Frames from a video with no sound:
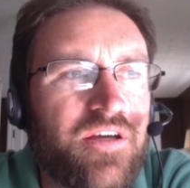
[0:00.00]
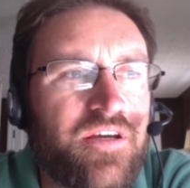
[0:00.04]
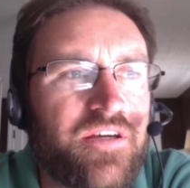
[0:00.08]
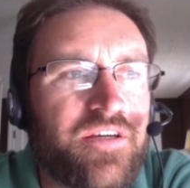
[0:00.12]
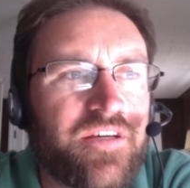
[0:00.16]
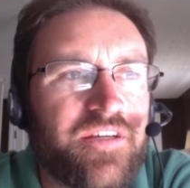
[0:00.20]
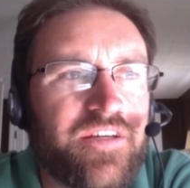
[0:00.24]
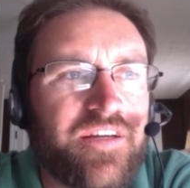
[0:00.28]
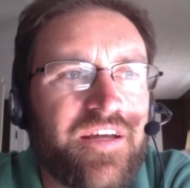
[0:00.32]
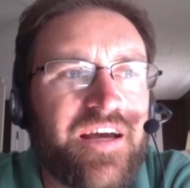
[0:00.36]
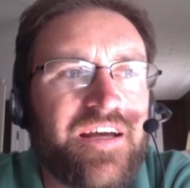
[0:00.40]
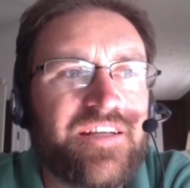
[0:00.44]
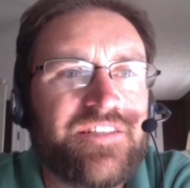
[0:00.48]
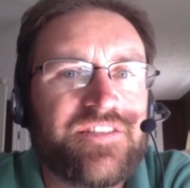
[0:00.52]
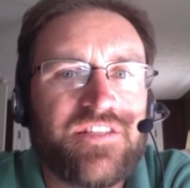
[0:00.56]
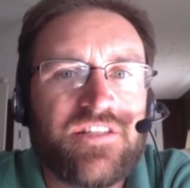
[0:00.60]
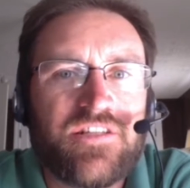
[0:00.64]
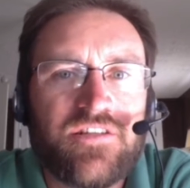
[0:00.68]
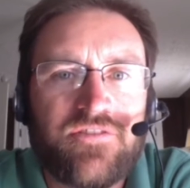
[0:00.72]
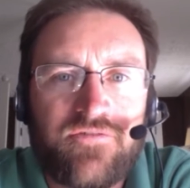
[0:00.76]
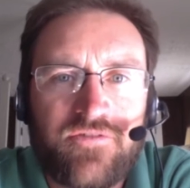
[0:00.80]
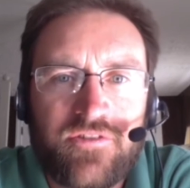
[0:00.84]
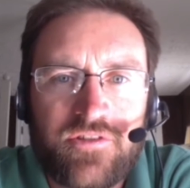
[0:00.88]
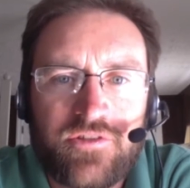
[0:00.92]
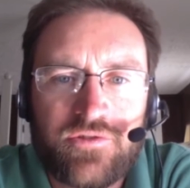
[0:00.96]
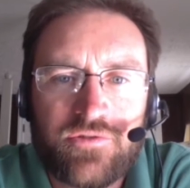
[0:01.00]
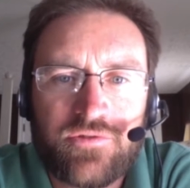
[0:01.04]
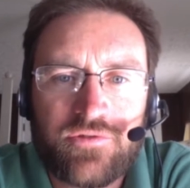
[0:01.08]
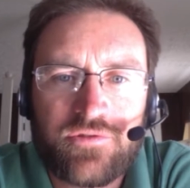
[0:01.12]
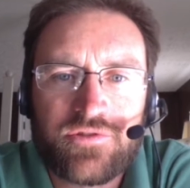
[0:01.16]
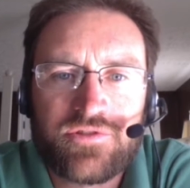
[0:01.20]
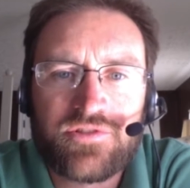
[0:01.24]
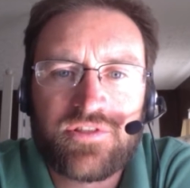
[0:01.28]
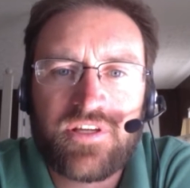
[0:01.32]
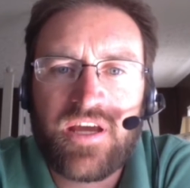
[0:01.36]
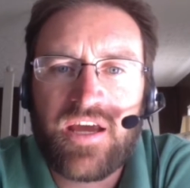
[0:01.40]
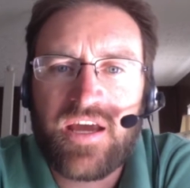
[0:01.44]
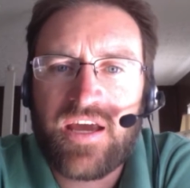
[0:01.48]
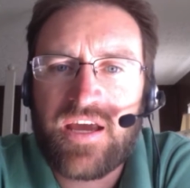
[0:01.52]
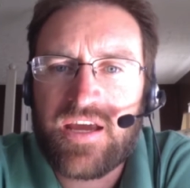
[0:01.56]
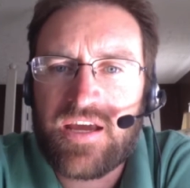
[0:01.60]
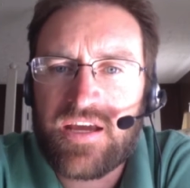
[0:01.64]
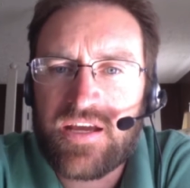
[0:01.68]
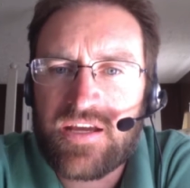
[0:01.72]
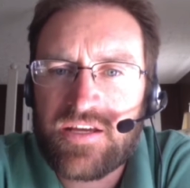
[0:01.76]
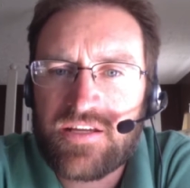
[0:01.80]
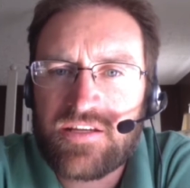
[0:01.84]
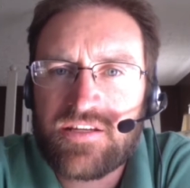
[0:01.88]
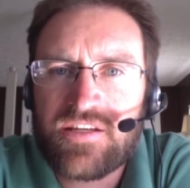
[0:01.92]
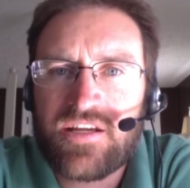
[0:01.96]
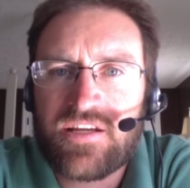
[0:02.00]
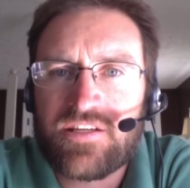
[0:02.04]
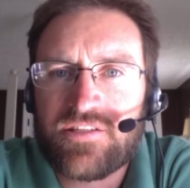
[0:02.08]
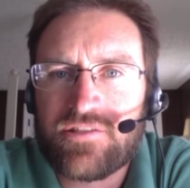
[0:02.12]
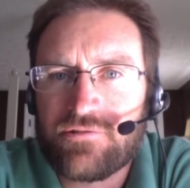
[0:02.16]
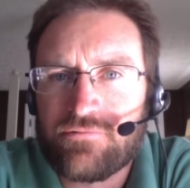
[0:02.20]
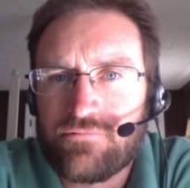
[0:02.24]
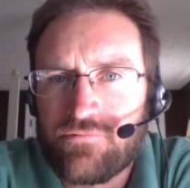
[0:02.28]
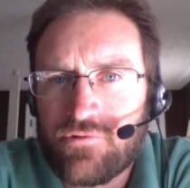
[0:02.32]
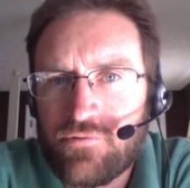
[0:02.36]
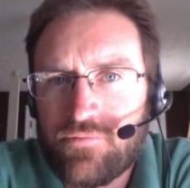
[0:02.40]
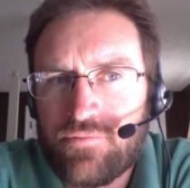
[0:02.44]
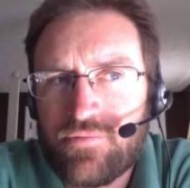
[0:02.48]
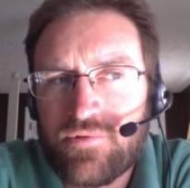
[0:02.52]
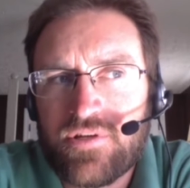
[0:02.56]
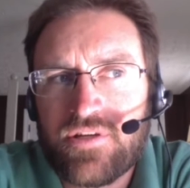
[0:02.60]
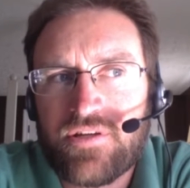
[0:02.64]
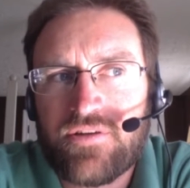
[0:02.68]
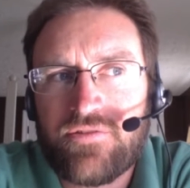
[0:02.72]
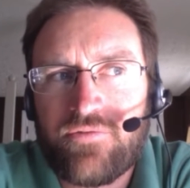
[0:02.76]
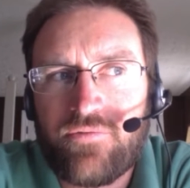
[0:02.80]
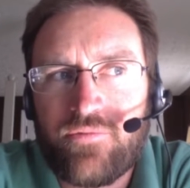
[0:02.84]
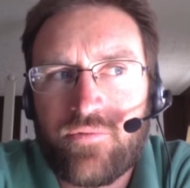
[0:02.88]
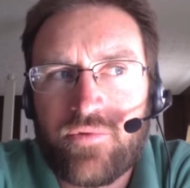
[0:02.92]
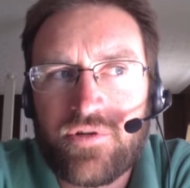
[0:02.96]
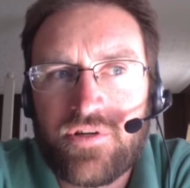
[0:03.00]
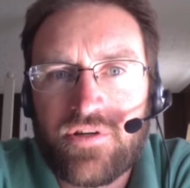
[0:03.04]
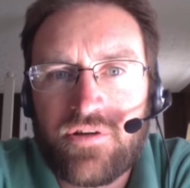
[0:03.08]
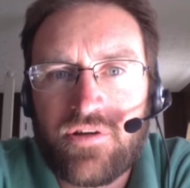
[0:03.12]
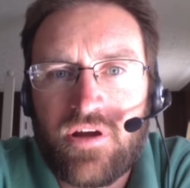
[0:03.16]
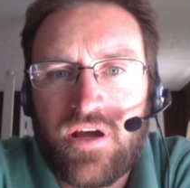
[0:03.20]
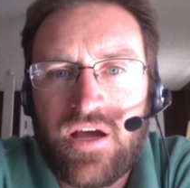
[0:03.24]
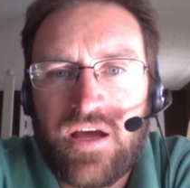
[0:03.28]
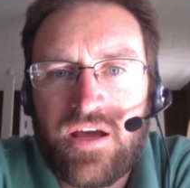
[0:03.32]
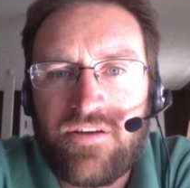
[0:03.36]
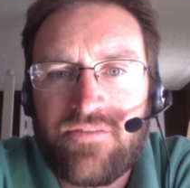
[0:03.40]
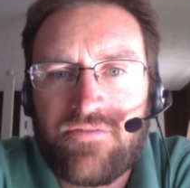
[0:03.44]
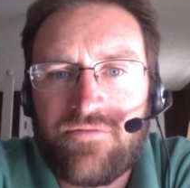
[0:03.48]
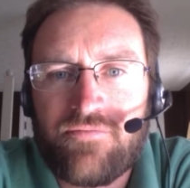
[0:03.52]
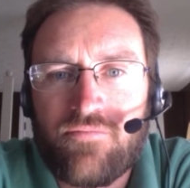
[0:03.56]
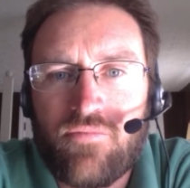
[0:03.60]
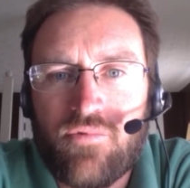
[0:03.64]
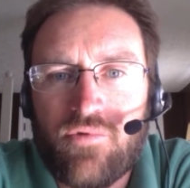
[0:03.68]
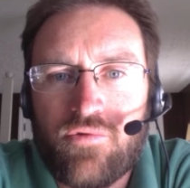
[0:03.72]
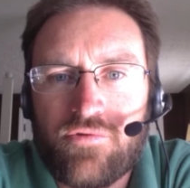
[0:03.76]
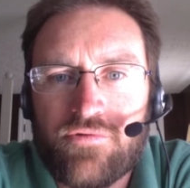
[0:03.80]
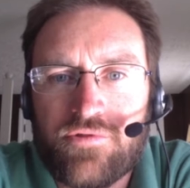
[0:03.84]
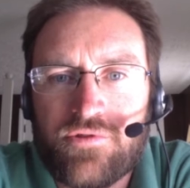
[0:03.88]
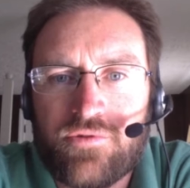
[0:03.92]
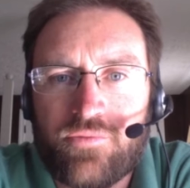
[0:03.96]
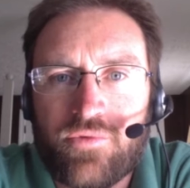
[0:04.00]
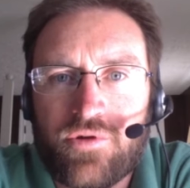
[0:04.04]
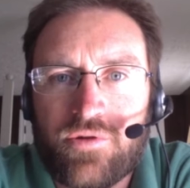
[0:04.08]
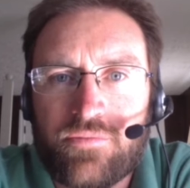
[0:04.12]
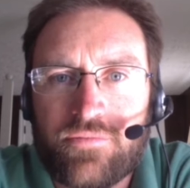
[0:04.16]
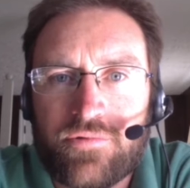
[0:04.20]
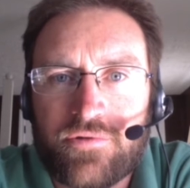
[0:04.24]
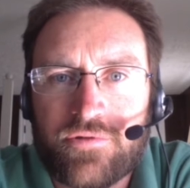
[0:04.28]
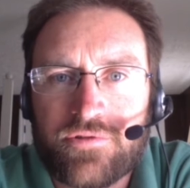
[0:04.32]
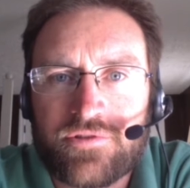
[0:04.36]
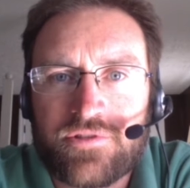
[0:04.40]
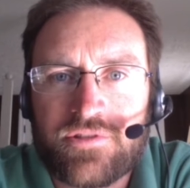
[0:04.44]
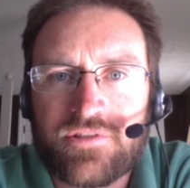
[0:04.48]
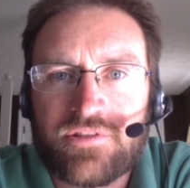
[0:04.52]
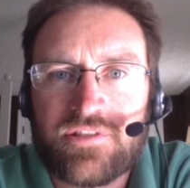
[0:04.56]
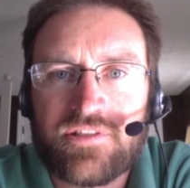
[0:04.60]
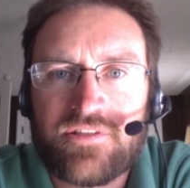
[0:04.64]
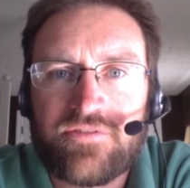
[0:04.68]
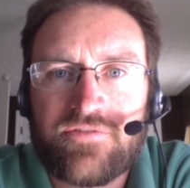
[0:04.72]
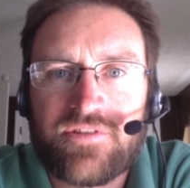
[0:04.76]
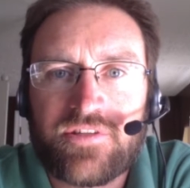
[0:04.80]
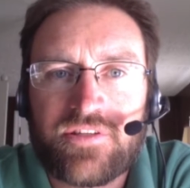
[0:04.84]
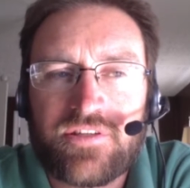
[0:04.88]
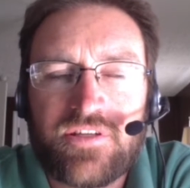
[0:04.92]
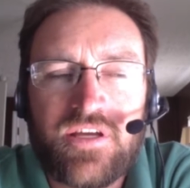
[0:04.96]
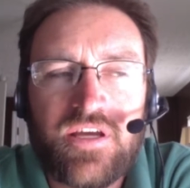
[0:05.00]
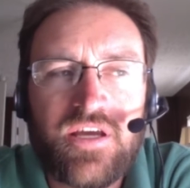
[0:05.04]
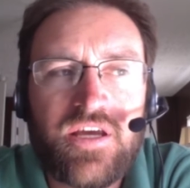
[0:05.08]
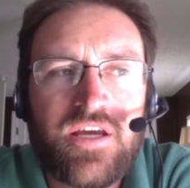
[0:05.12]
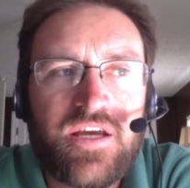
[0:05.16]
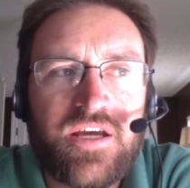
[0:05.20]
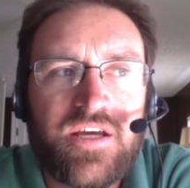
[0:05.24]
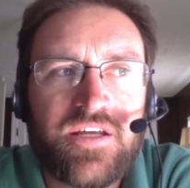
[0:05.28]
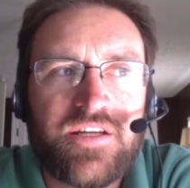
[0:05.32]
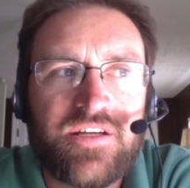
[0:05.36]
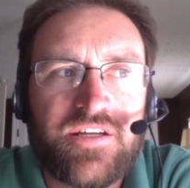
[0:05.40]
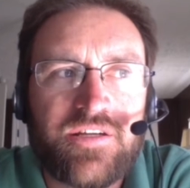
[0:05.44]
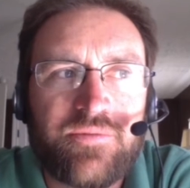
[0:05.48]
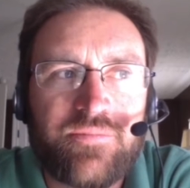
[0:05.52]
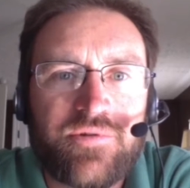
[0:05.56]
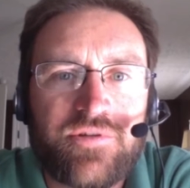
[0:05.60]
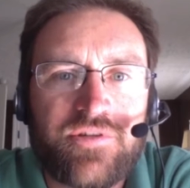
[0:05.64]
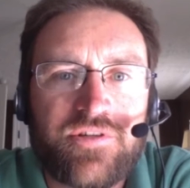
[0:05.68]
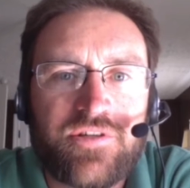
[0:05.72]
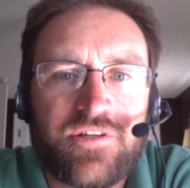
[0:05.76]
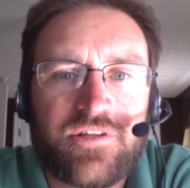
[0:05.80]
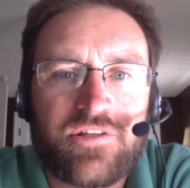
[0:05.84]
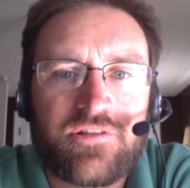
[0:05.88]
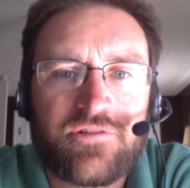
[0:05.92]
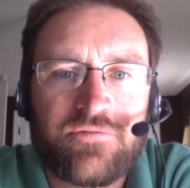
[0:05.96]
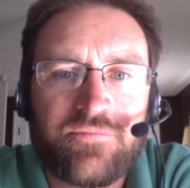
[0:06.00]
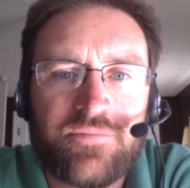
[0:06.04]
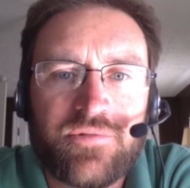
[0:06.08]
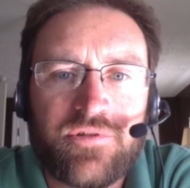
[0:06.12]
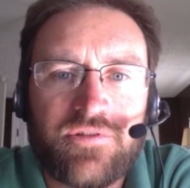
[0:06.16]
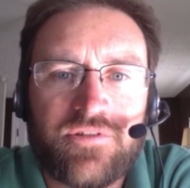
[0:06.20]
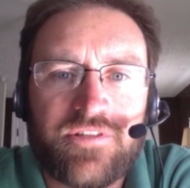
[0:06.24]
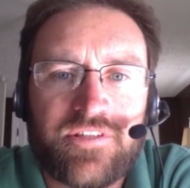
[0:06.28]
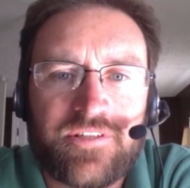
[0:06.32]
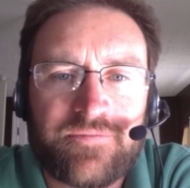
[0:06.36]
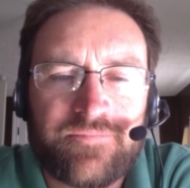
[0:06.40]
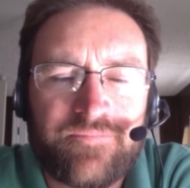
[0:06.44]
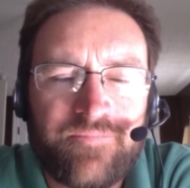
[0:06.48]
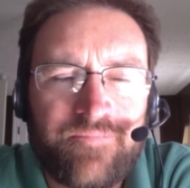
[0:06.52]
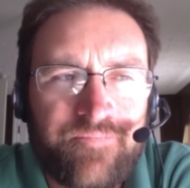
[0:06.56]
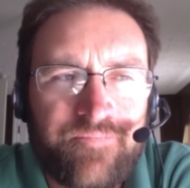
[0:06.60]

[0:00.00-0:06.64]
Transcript: Again, as individuals and as a group if we have more than one person living in any particular building.